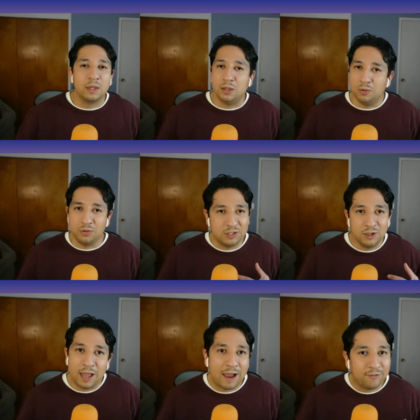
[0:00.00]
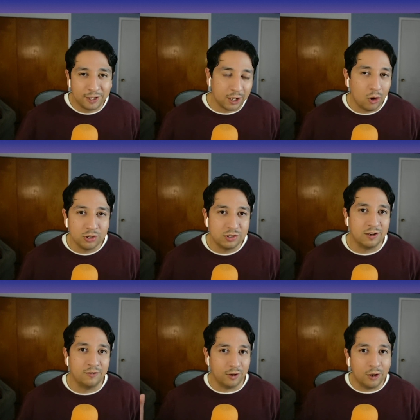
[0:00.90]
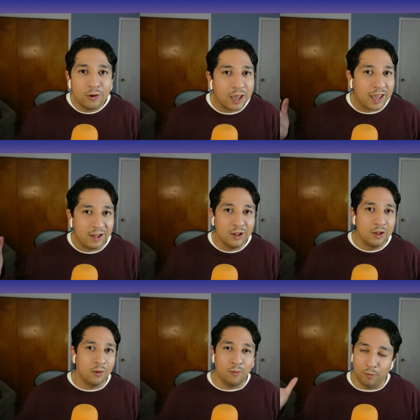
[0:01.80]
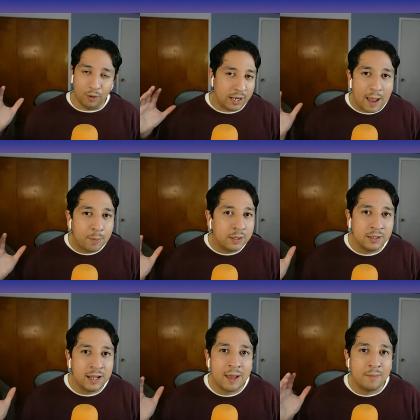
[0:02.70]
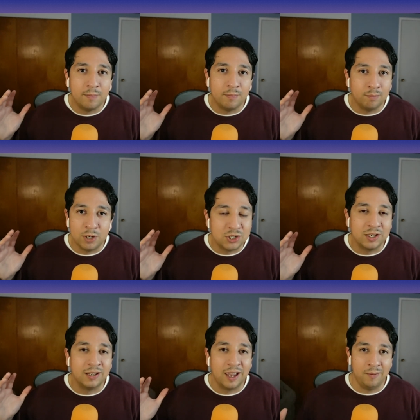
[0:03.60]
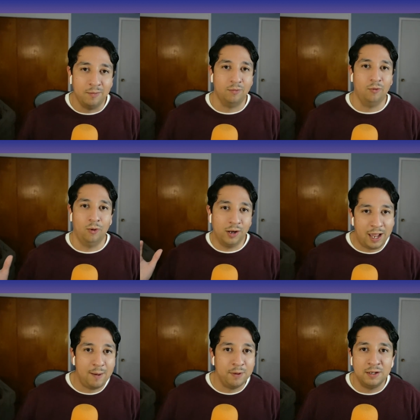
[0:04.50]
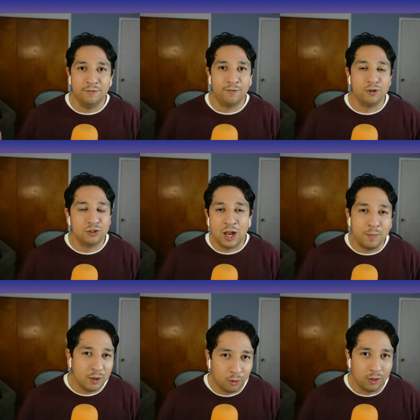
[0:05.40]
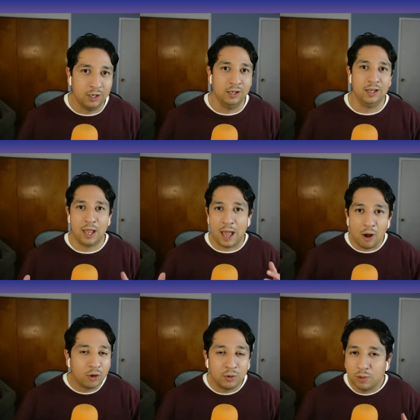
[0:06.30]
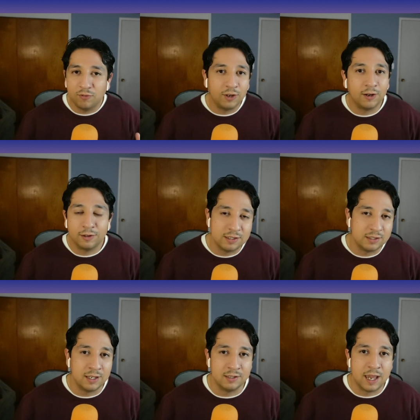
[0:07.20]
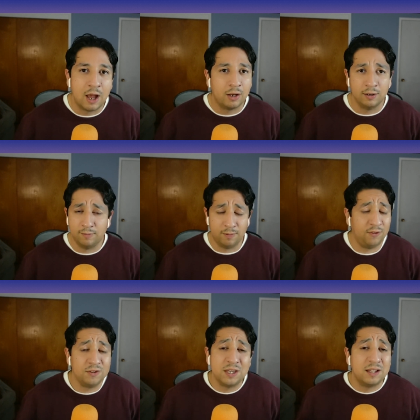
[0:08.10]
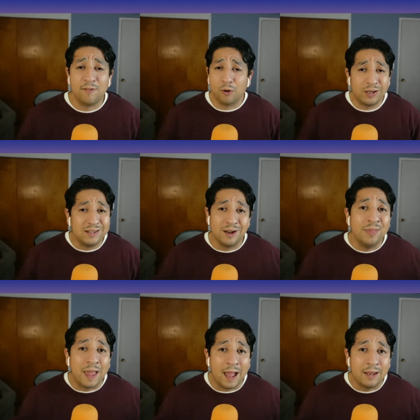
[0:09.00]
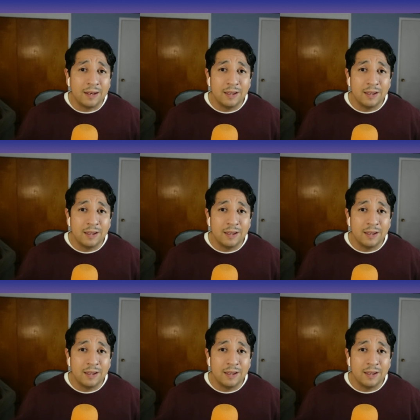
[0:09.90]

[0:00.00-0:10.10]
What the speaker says: you still have the ghost of, okay, what happened in that Michigan game? What happened the first time at Oregon? Like, how can we figure these things out? And it feels like they've already done that.